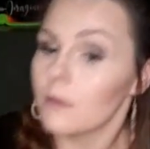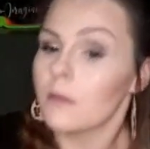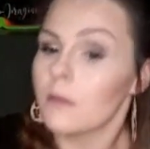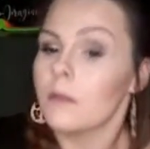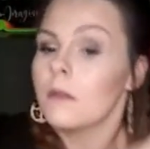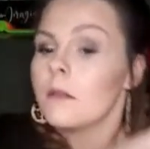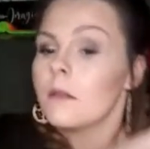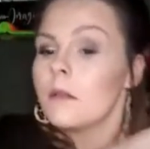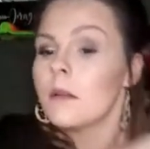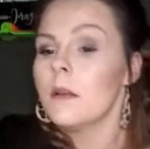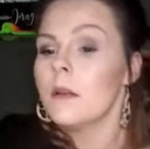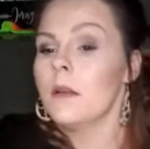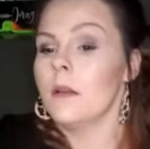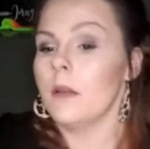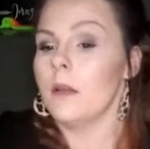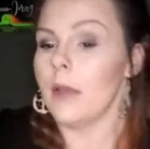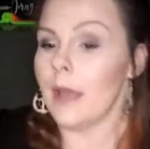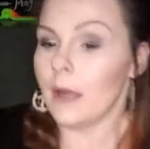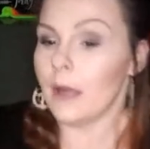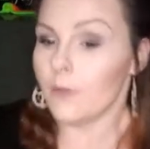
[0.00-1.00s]

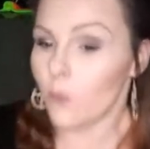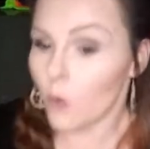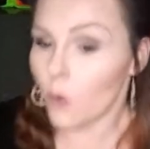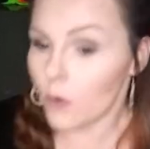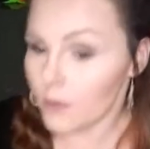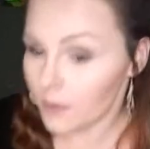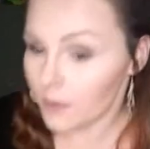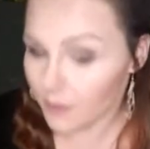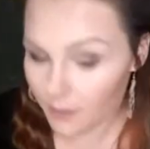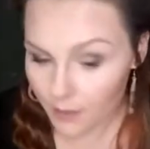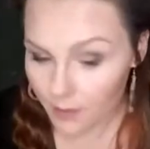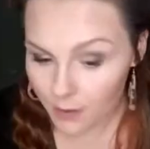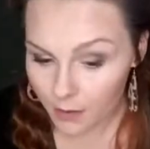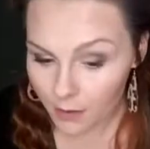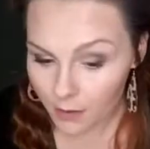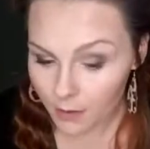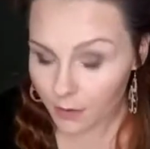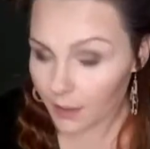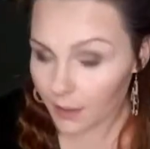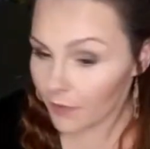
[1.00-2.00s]
And of course,
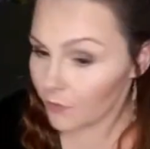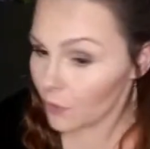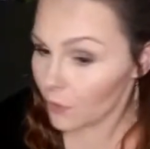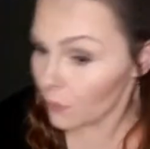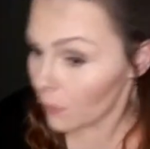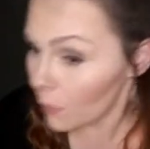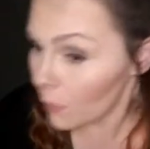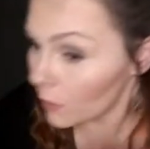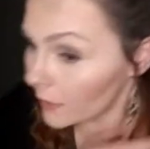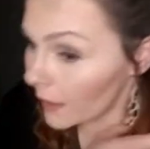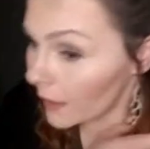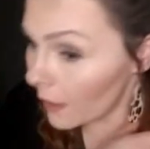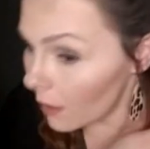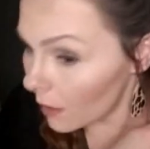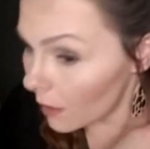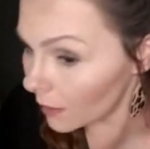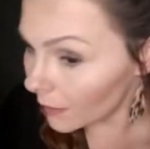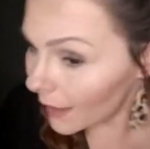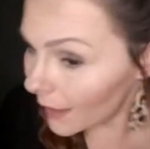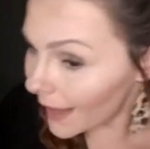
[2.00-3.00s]
if you hold it
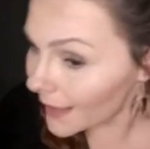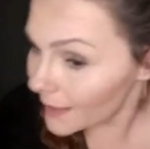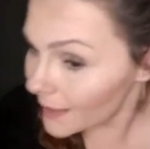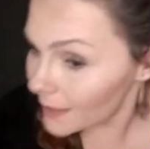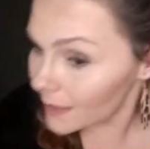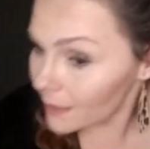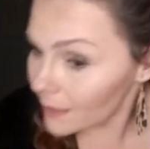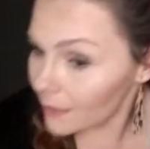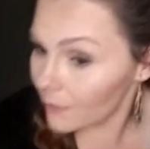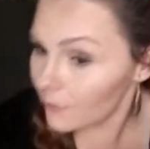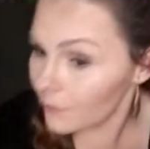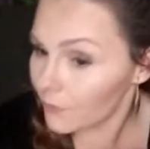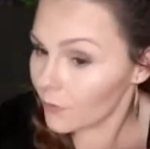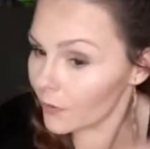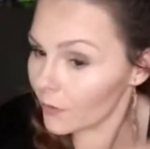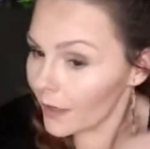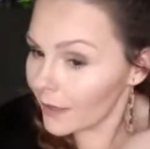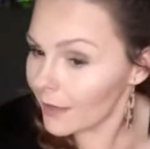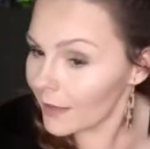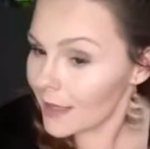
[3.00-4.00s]
on less for
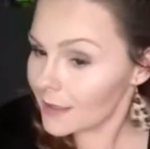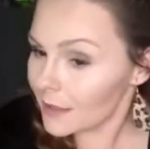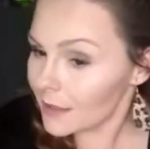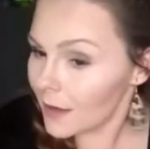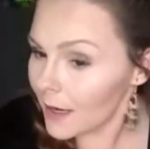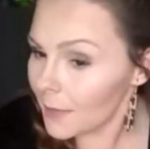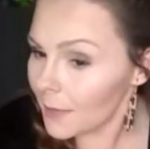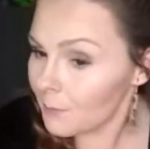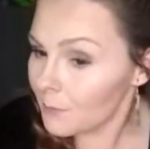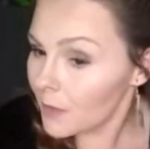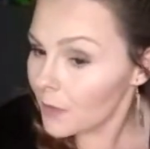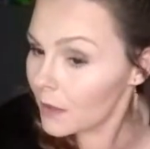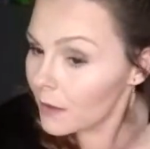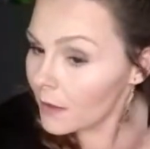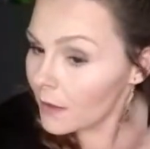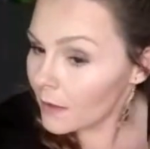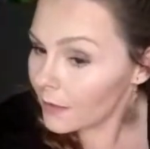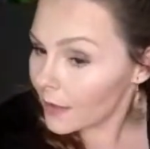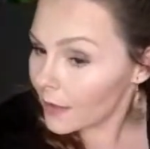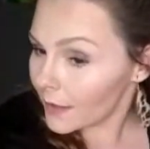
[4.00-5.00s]
like less time,
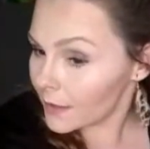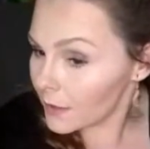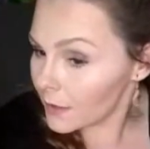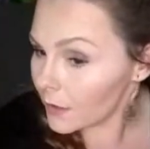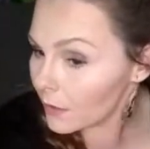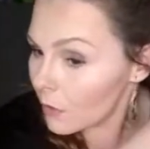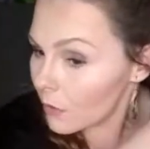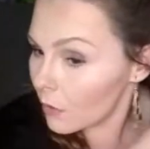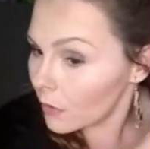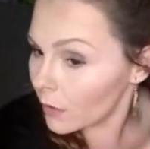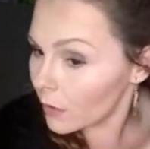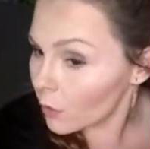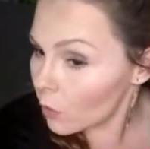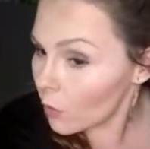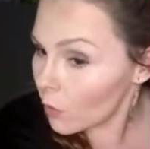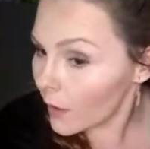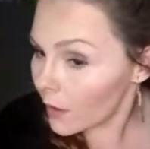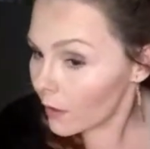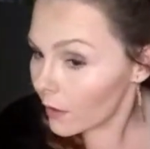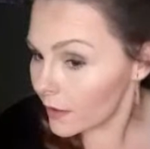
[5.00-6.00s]
then it's gonna go a little
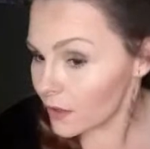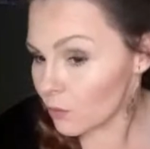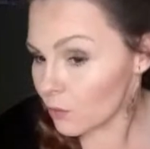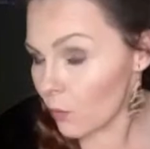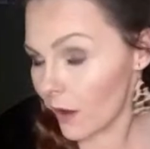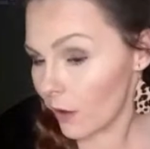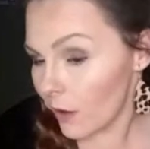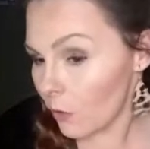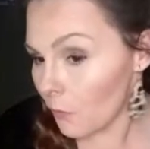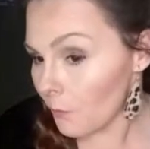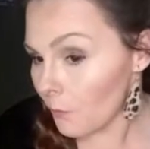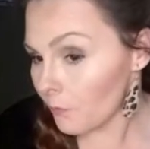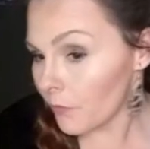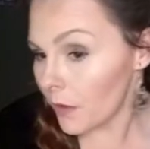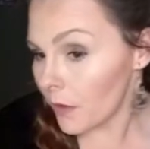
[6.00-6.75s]
quicker as well.